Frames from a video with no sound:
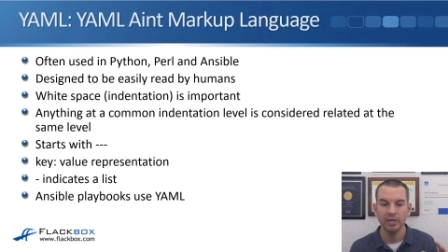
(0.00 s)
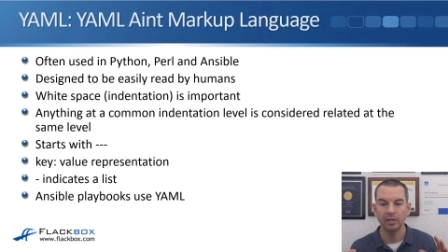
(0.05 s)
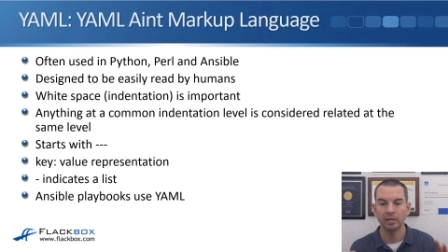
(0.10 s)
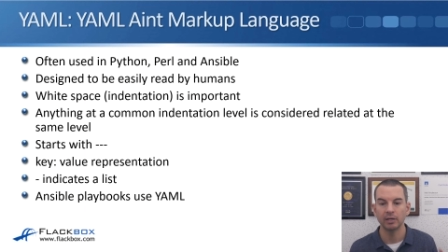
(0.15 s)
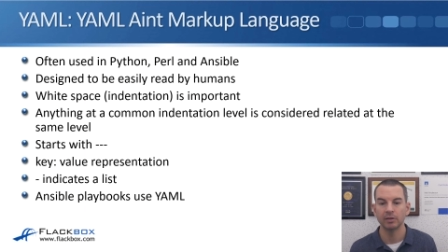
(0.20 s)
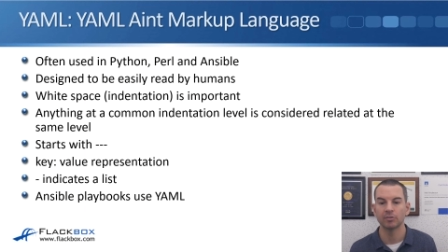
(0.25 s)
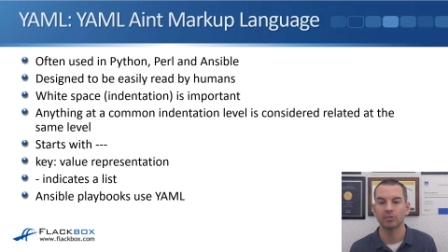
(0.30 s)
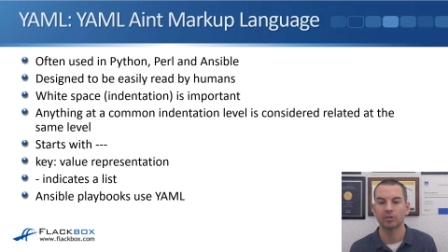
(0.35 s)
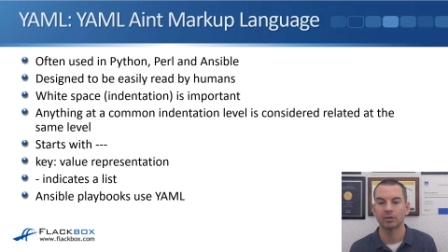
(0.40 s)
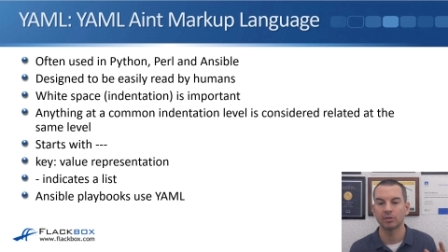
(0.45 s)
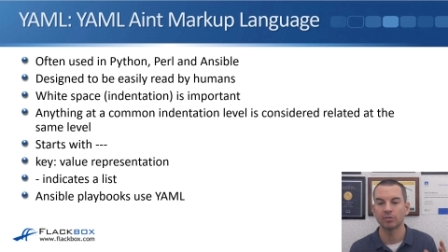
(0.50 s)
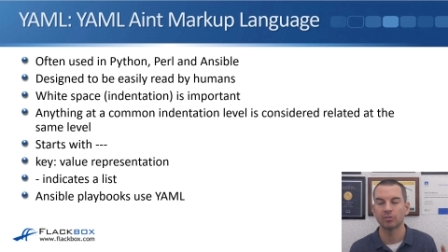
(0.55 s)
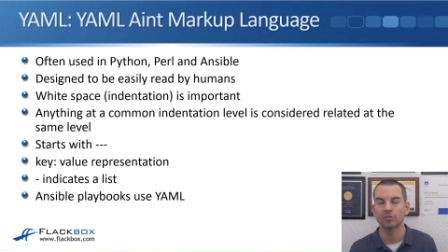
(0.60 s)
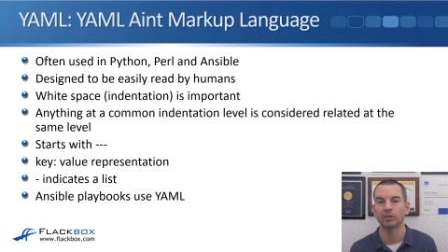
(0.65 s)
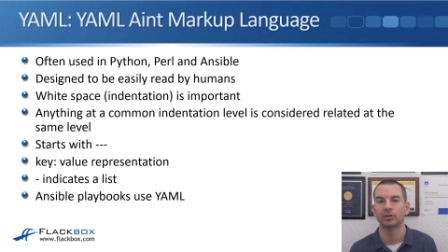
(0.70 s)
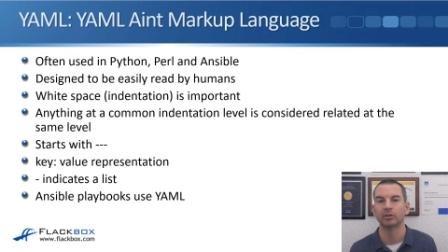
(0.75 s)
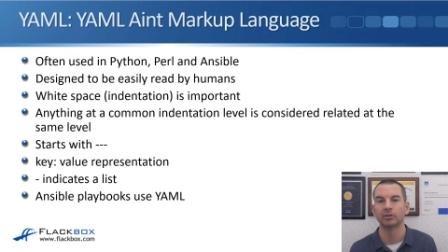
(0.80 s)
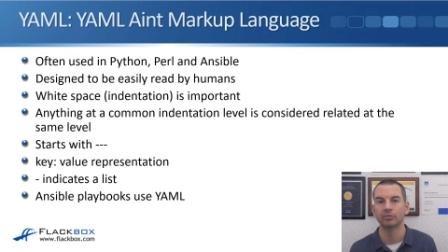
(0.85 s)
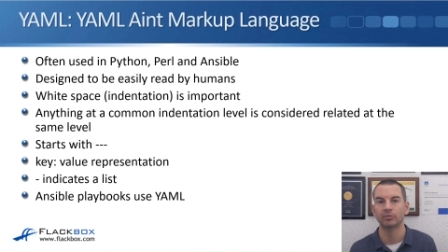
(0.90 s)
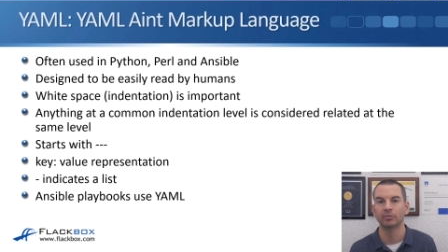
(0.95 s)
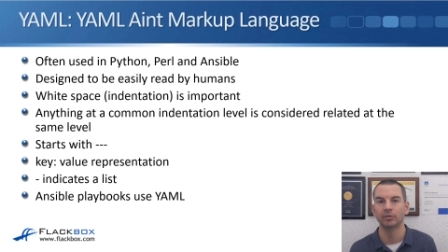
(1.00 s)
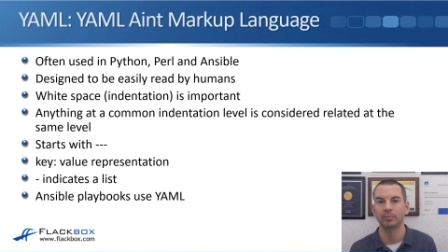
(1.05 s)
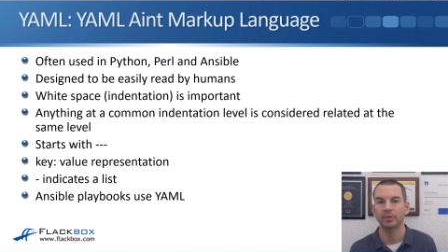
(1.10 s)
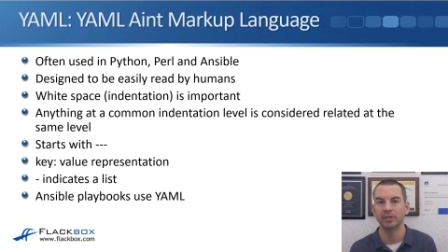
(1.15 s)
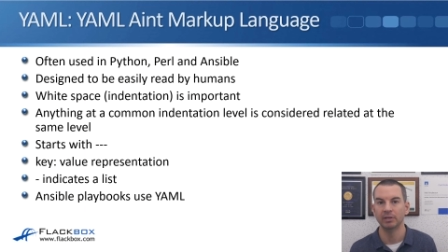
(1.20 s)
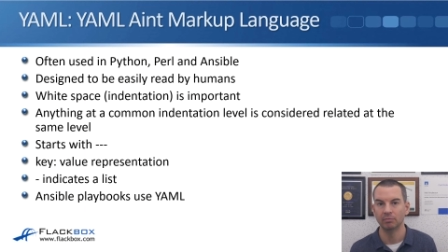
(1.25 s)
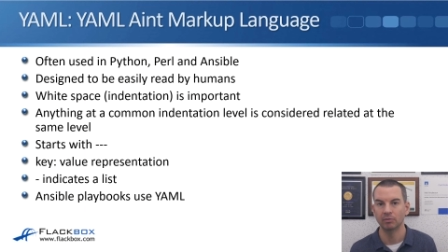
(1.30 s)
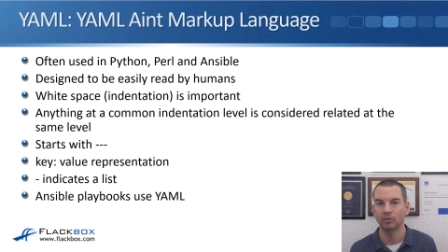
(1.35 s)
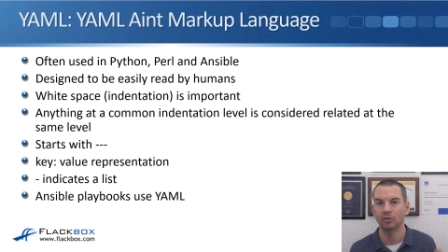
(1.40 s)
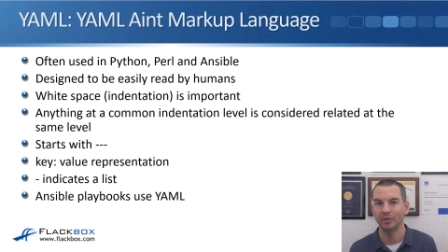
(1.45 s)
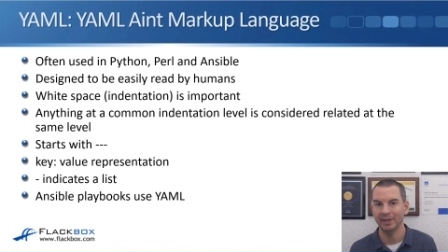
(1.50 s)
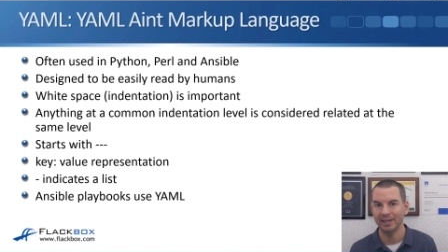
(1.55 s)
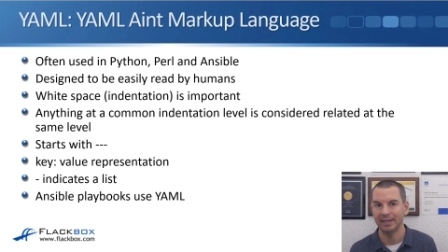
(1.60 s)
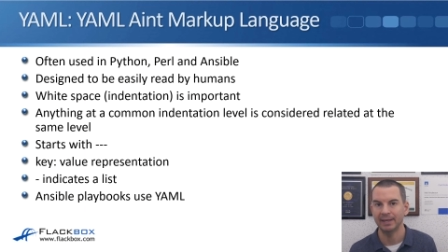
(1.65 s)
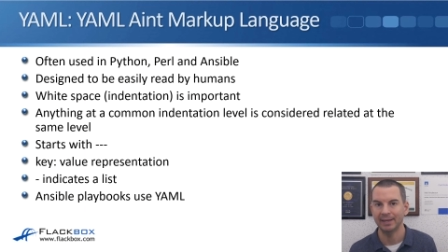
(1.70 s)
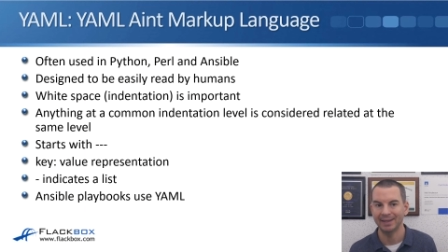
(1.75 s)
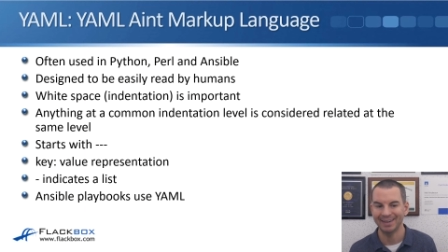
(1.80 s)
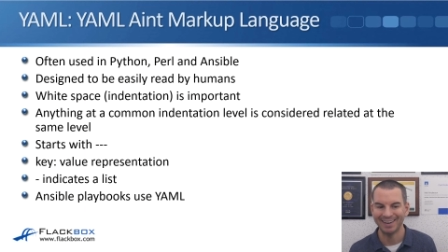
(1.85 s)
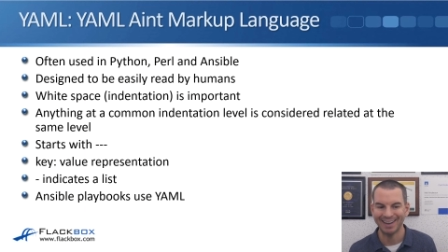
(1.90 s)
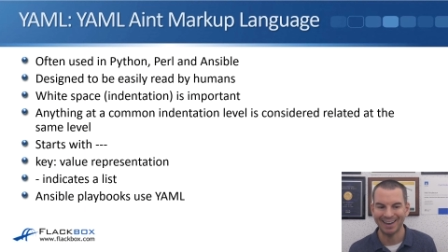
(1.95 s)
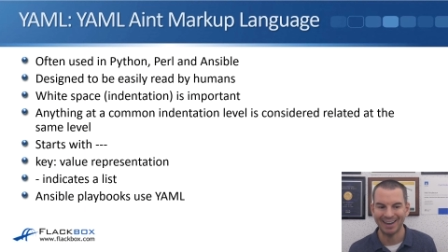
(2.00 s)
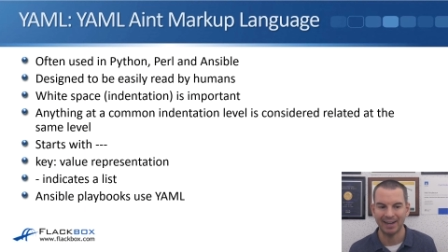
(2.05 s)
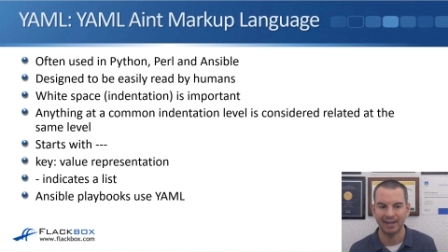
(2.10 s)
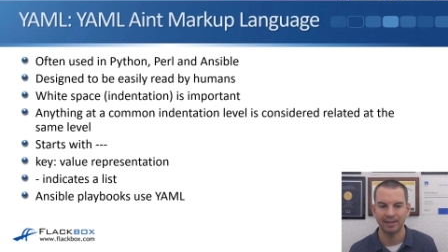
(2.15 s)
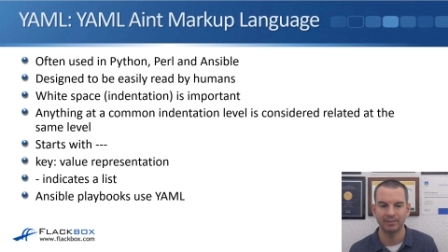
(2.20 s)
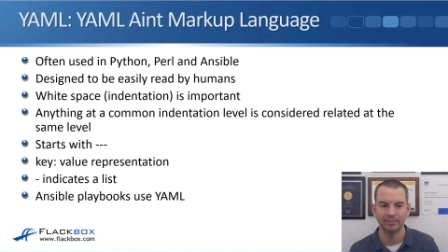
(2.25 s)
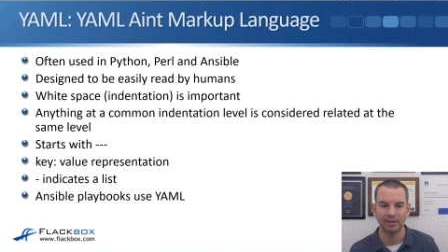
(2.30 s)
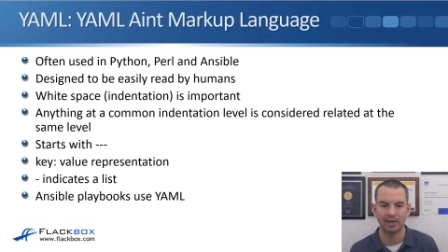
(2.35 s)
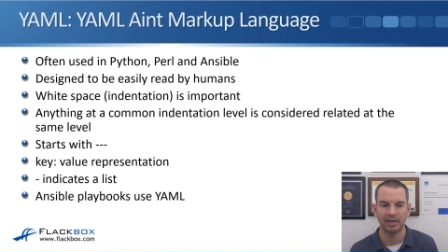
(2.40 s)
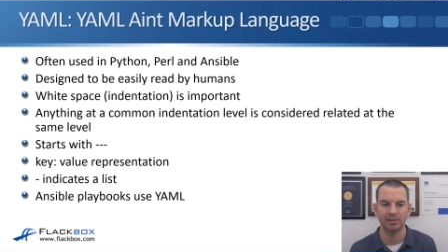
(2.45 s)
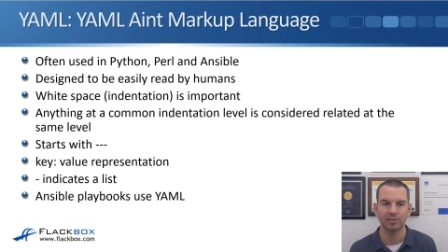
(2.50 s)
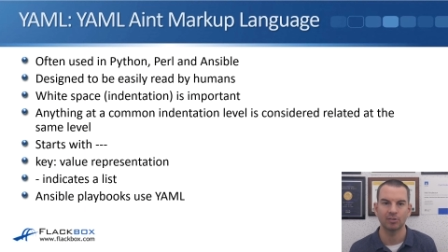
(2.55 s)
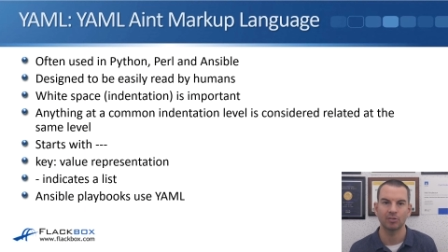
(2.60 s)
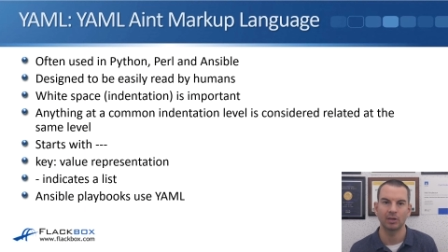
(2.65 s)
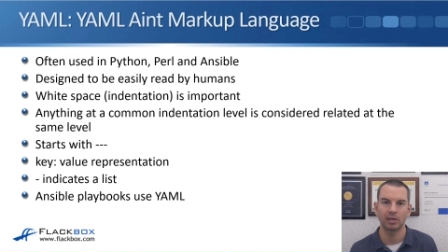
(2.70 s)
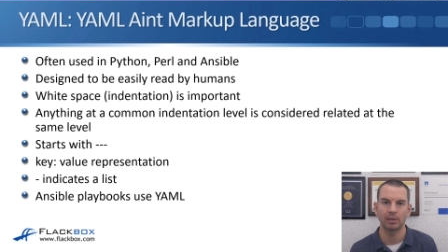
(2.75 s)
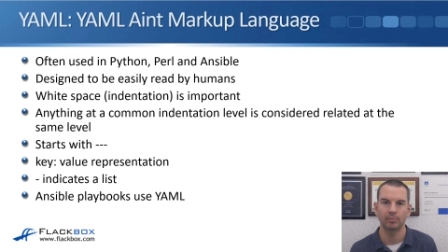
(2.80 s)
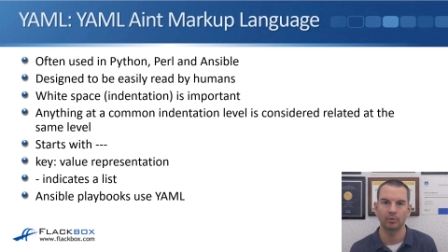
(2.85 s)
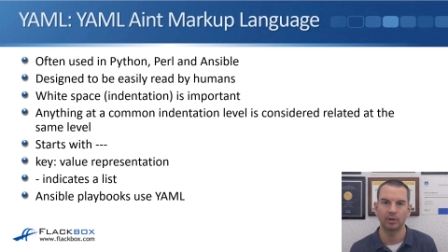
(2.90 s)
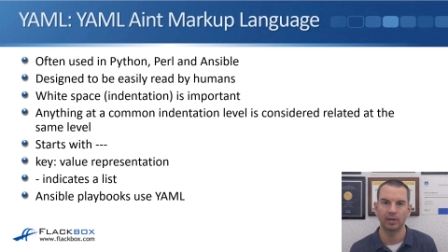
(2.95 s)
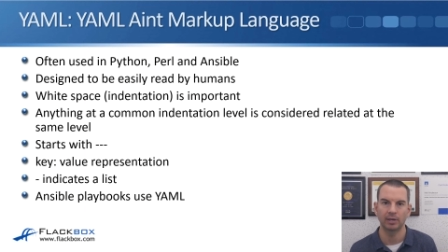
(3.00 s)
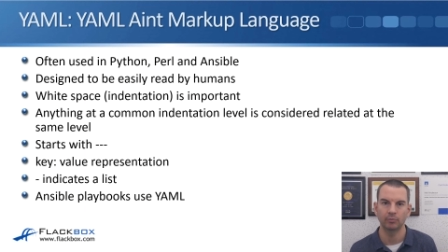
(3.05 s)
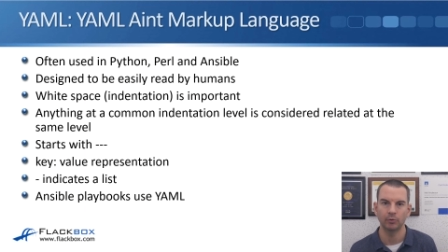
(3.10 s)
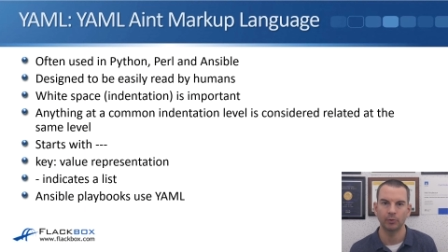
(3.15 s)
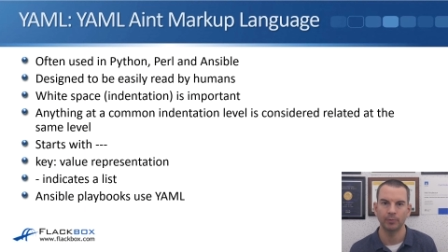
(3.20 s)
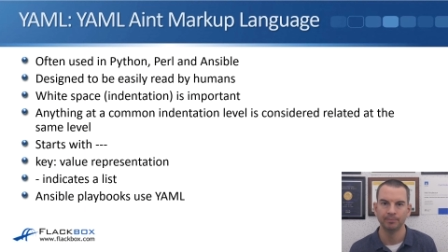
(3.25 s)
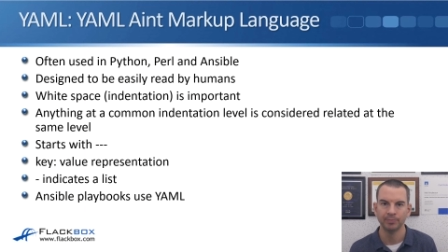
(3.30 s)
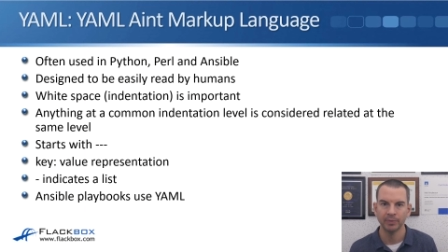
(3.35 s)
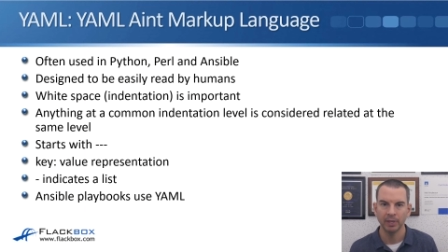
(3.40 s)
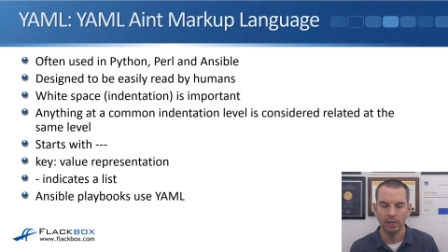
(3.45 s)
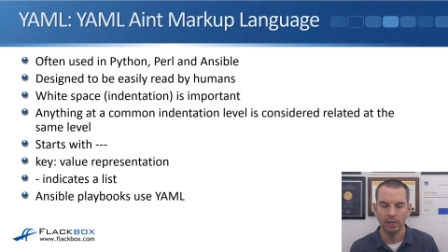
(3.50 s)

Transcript: is considered to be related at that same level.